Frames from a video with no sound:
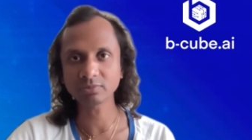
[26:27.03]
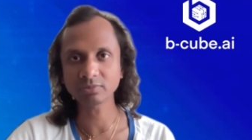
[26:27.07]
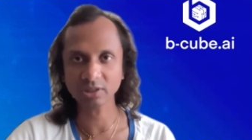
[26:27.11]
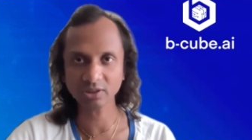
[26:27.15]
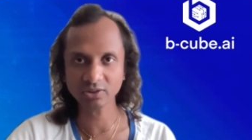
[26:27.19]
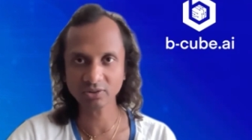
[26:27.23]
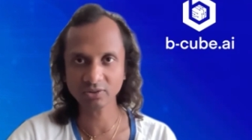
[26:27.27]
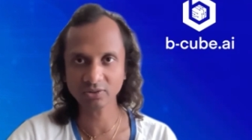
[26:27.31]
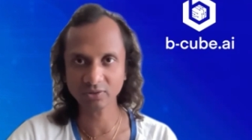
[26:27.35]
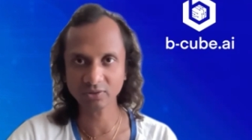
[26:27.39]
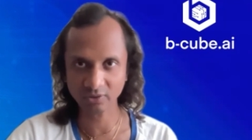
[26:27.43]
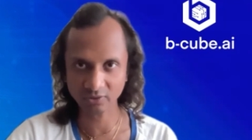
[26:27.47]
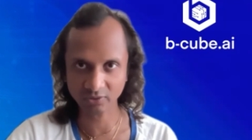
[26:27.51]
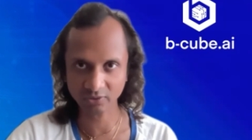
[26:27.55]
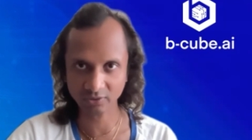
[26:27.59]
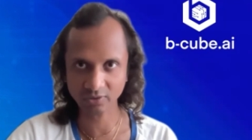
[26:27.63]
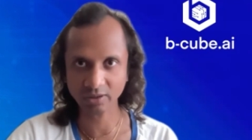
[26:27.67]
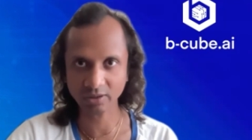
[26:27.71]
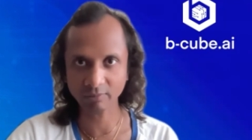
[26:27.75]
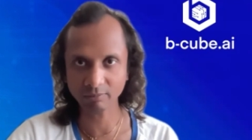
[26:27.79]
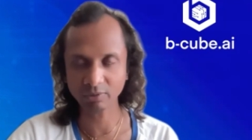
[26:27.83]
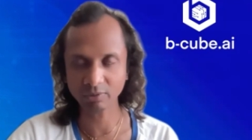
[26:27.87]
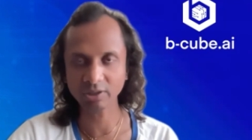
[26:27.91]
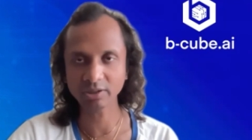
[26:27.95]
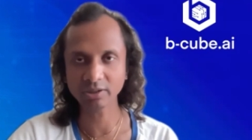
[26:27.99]
That's that's
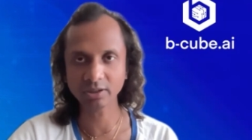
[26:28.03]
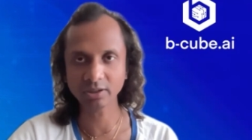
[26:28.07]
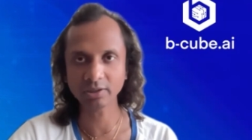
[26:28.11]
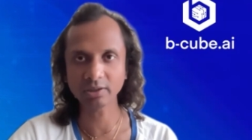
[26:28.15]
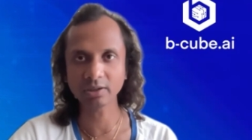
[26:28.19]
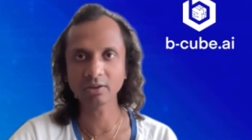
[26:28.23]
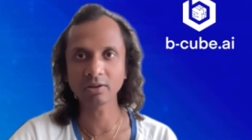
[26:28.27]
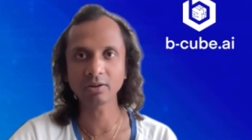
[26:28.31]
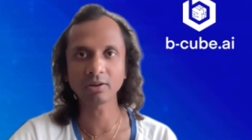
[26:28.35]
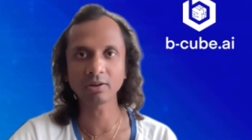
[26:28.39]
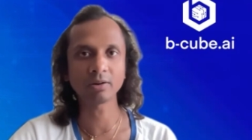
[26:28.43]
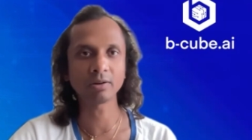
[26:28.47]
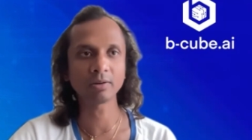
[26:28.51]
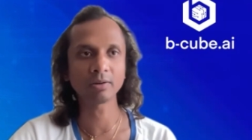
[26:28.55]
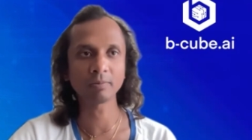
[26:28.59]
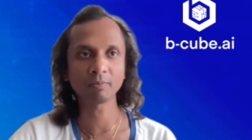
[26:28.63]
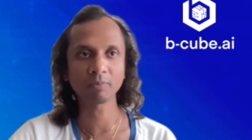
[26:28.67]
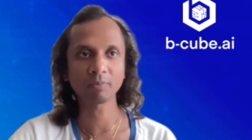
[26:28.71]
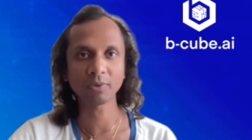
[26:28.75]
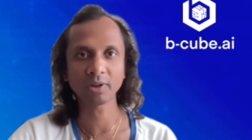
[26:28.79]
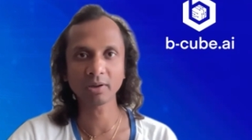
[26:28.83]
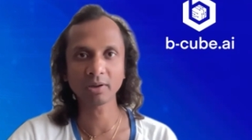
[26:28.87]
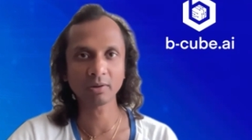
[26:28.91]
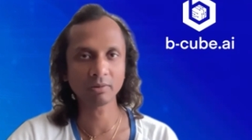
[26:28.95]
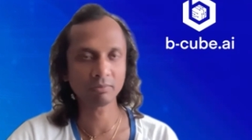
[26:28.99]
completely um,
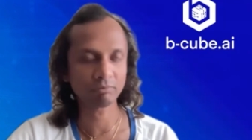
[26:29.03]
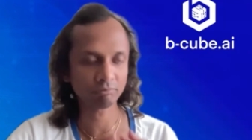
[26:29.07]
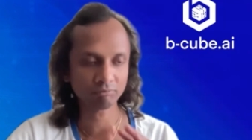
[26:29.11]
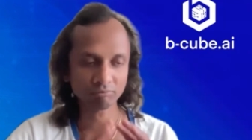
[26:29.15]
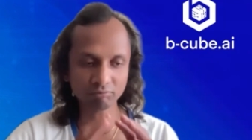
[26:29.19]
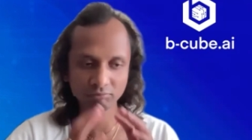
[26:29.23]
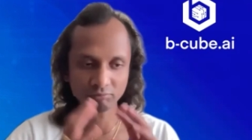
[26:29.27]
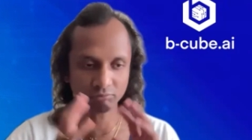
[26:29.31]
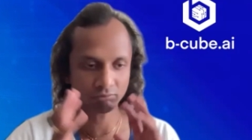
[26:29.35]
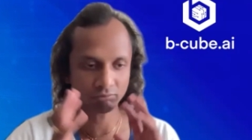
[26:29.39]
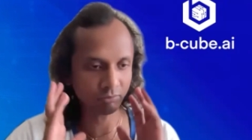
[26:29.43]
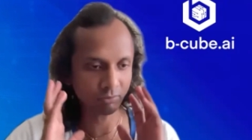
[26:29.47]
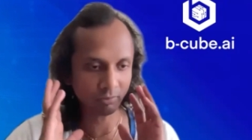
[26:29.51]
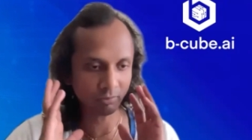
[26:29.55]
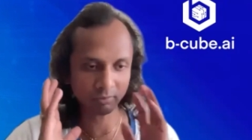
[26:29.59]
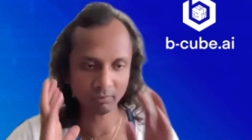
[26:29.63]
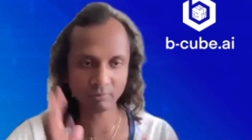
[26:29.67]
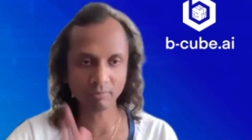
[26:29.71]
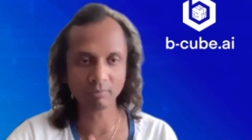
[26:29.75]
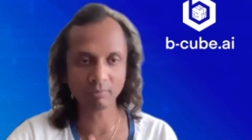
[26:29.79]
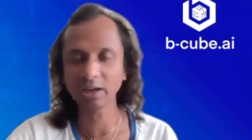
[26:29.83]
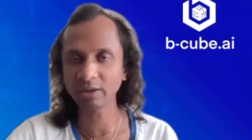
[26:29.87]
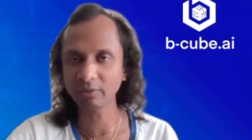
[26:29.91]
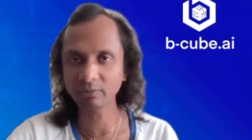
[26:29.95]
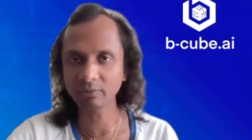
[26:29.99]
um,
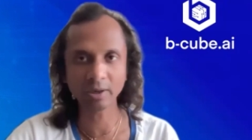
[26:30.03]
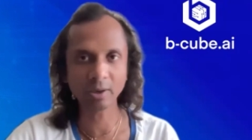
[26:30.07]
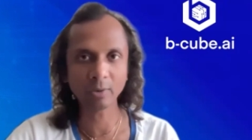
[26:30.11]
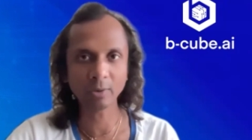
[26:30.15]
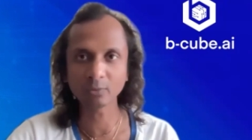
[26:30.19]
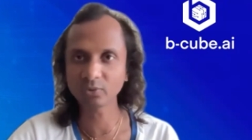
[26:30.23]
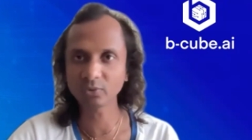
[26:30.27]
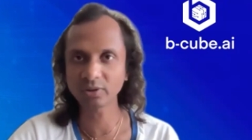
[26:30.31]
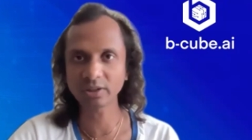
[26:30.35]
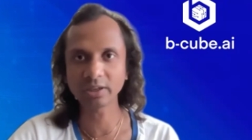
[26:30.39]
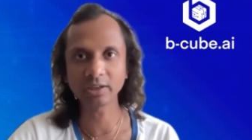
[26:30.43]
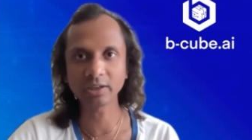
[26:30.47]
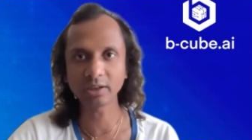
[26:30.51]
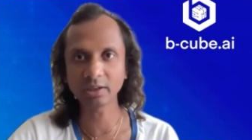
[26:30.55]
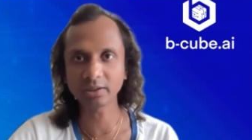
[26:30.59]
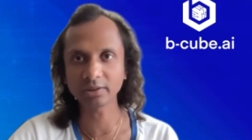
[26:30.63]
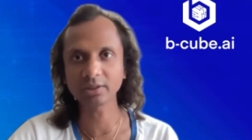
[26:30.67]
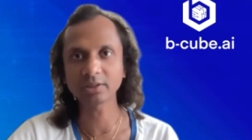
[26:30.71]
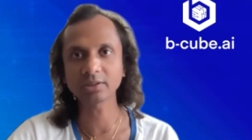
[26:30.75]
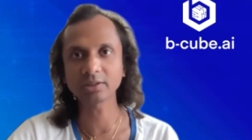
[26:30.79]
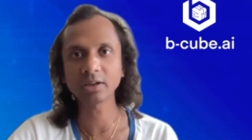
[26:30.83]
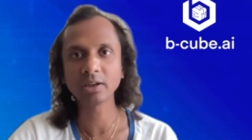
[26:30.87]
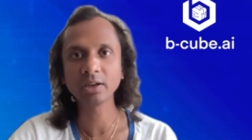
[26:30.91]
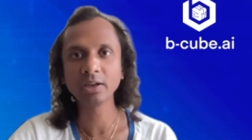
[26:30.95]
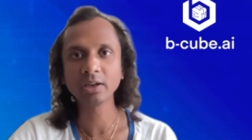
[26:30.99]
my way of seeing at
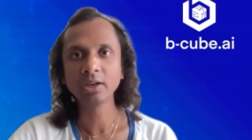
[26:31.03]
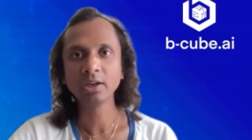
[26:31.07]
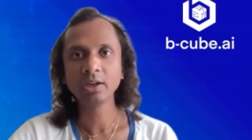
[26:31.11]
it